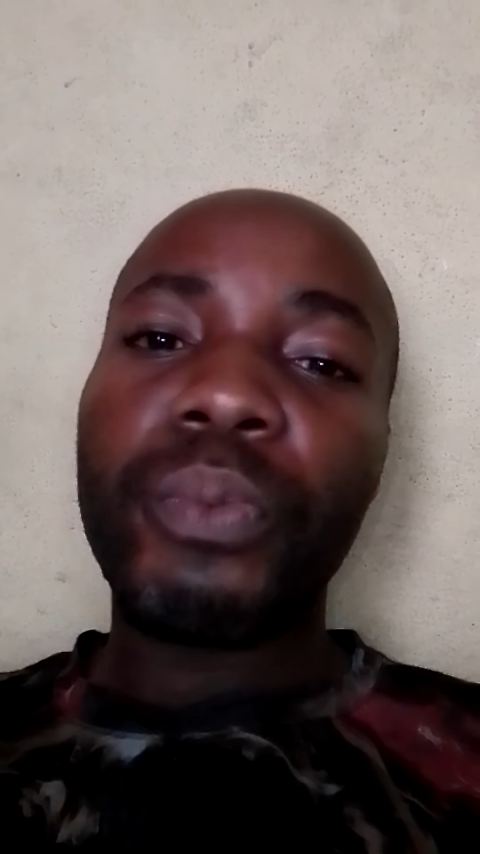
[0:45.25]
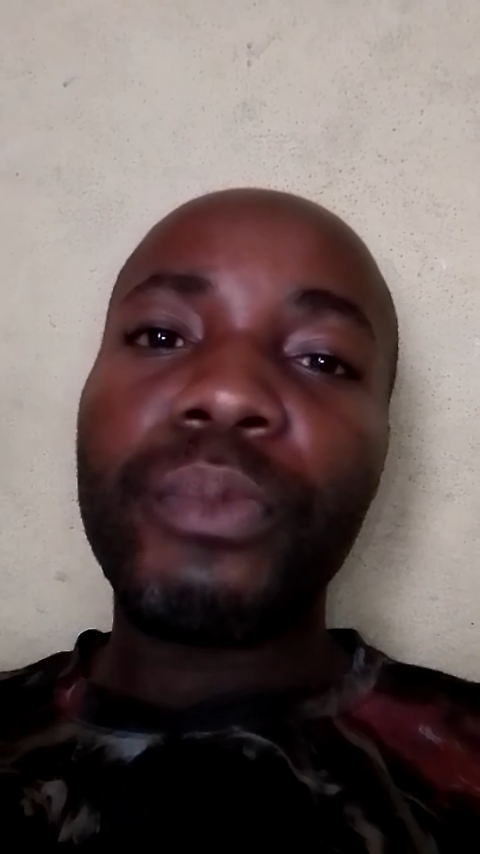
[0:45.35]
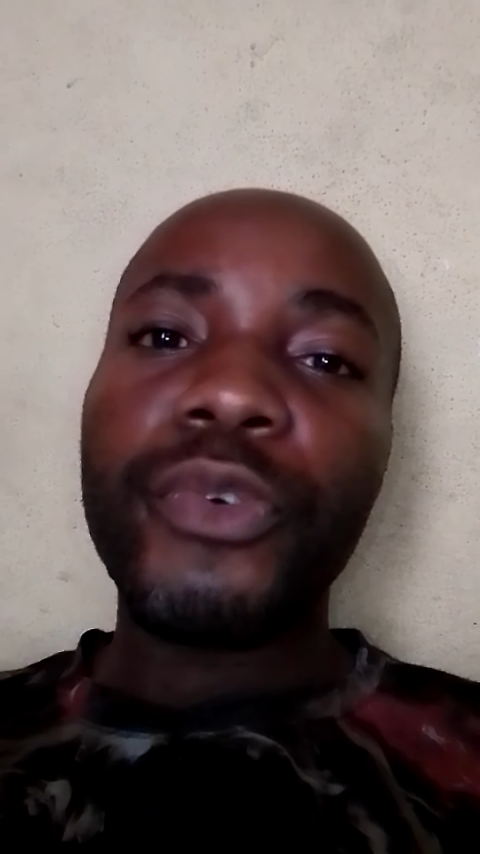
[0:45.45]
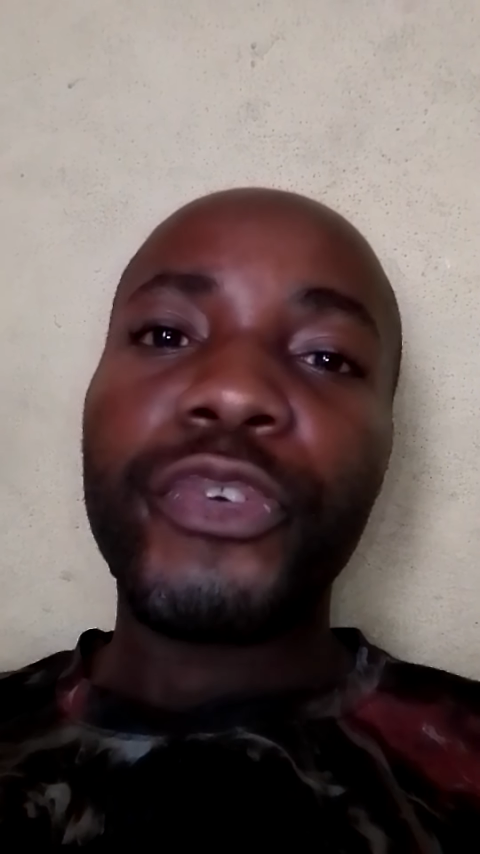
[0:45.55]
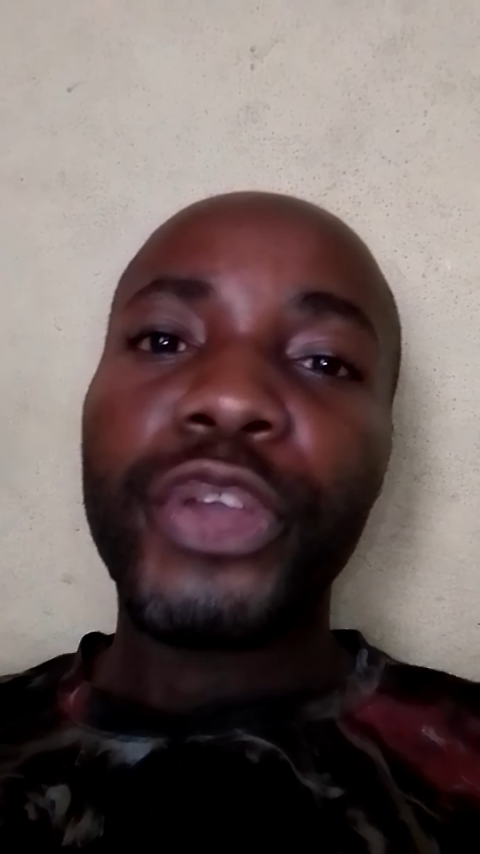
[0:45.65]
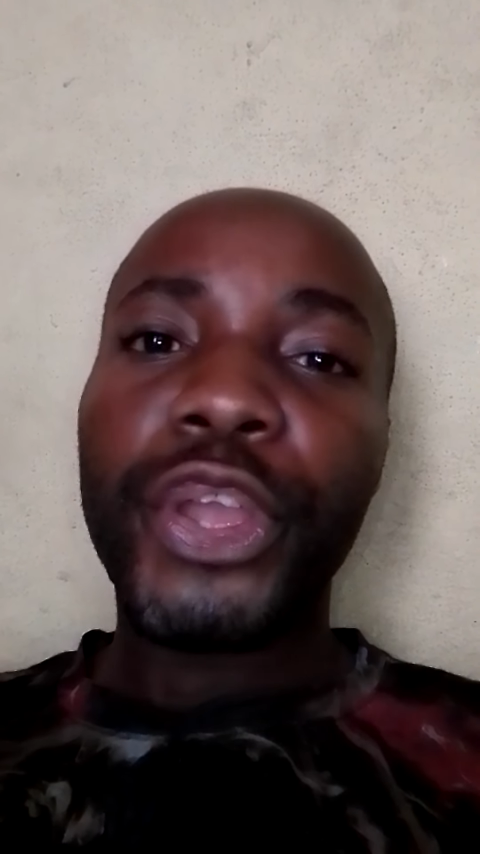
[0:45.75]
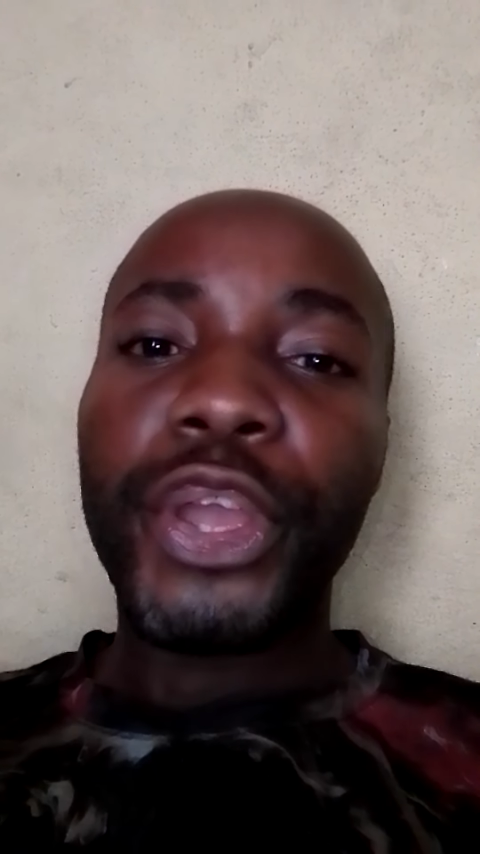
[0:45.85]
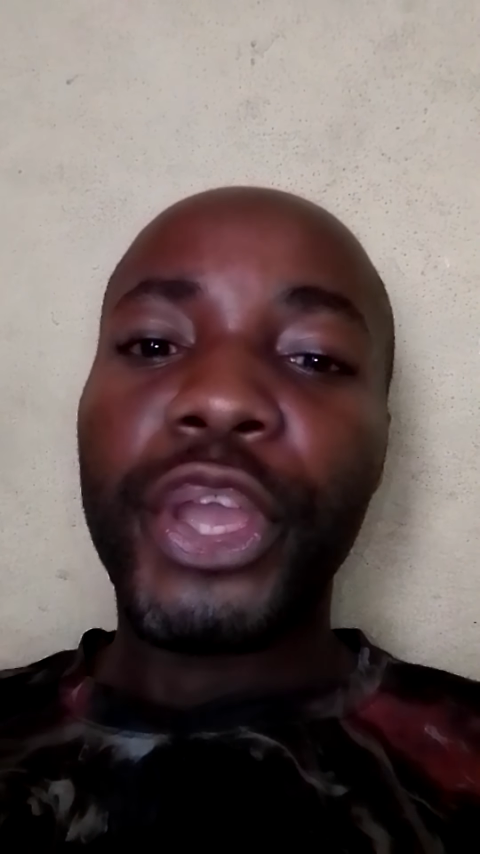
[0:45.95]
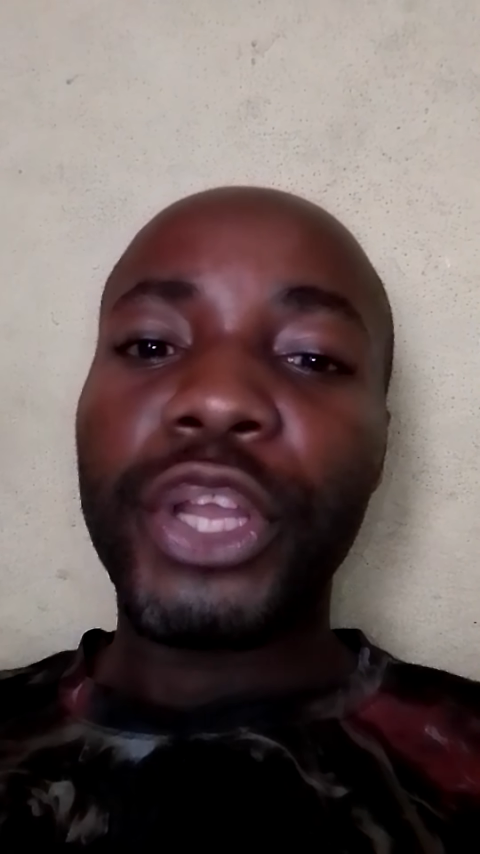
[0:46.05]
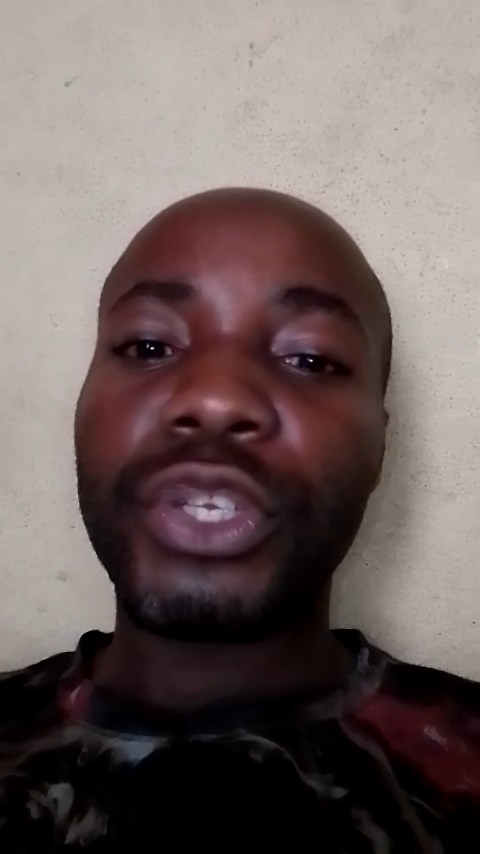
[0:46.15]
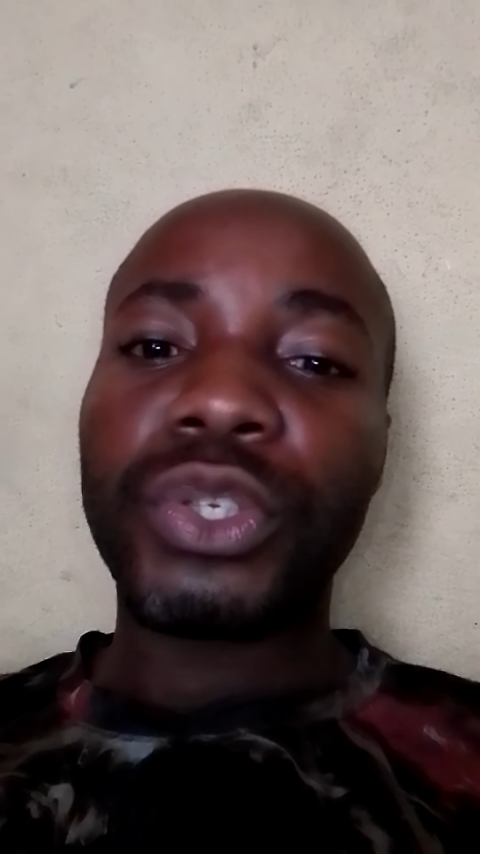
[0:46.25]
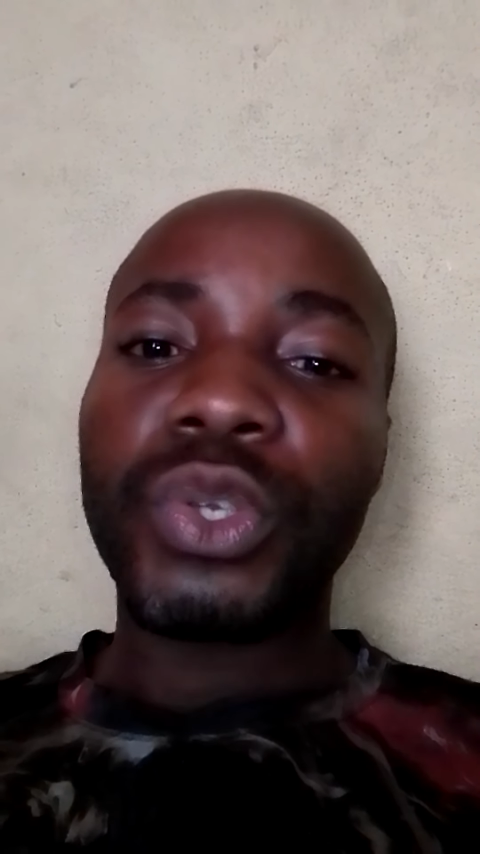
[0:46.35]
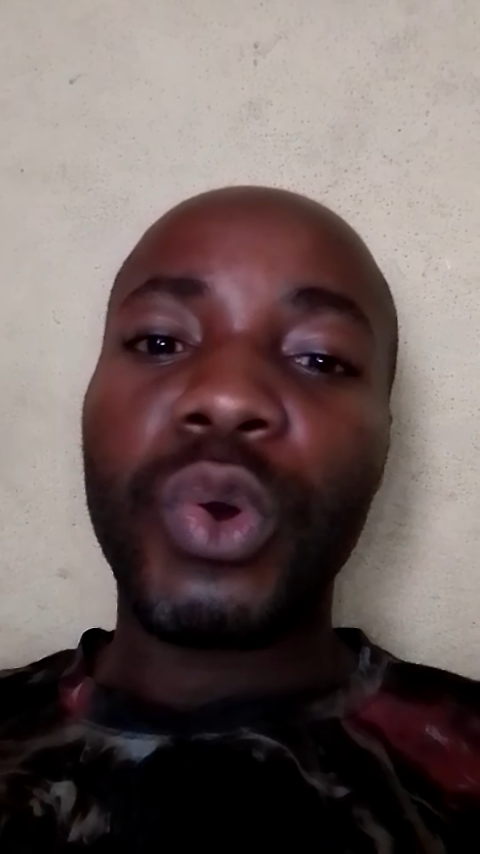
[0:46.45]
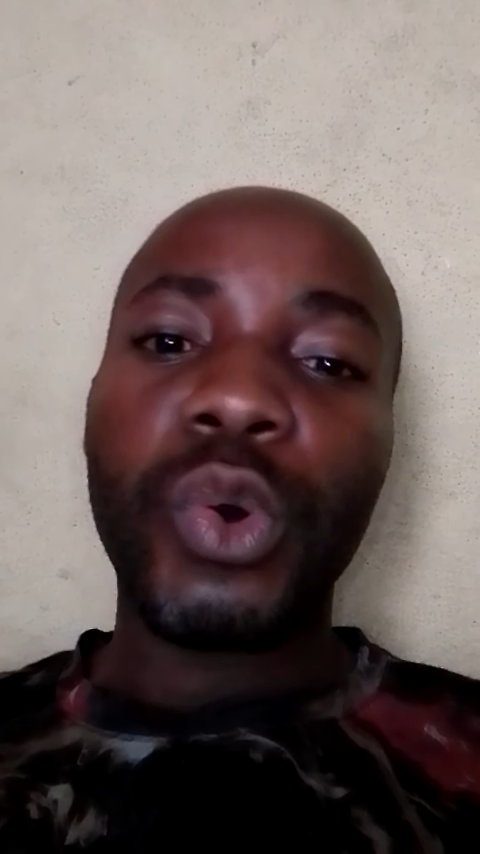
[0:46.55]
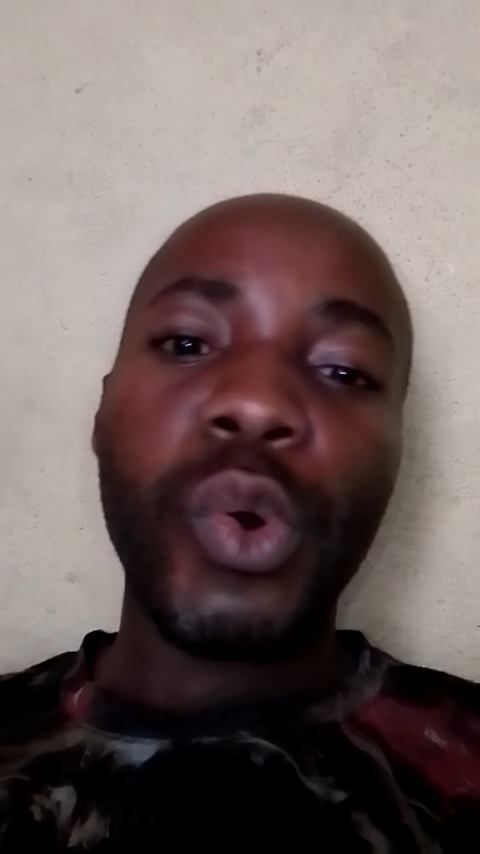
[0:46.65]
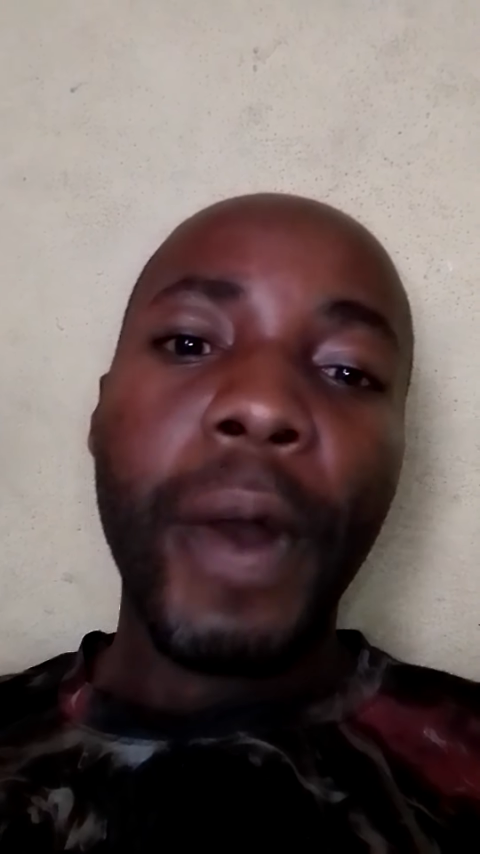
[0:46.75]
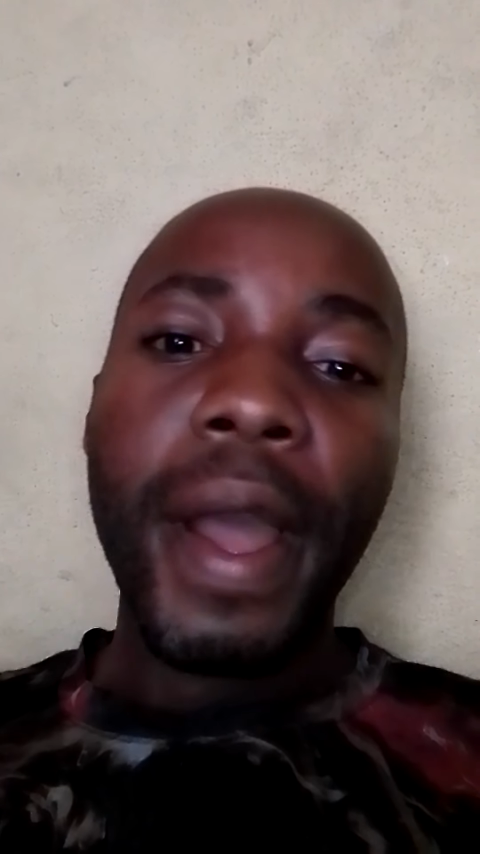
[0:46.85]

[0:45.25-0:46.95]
move into